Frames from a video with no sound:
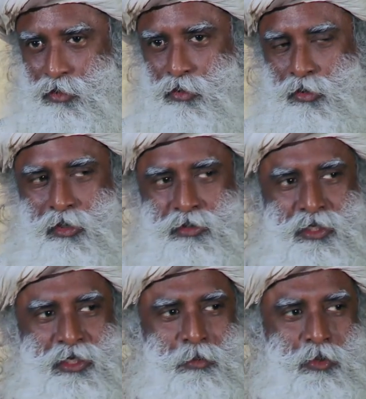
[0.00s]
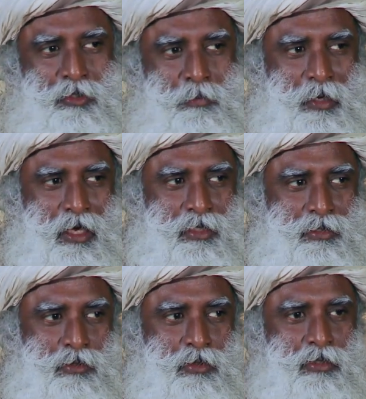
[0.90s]
do not think about the
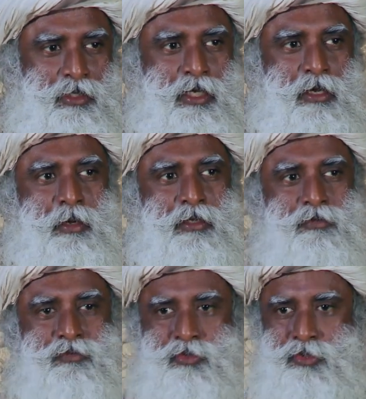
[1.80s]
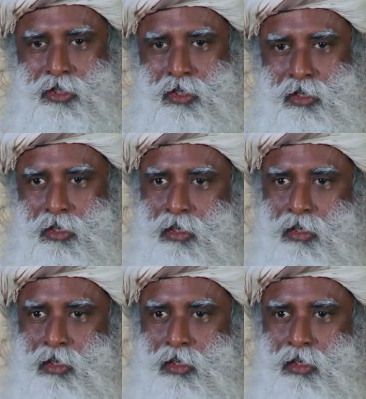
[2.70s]
past, do not think about the future.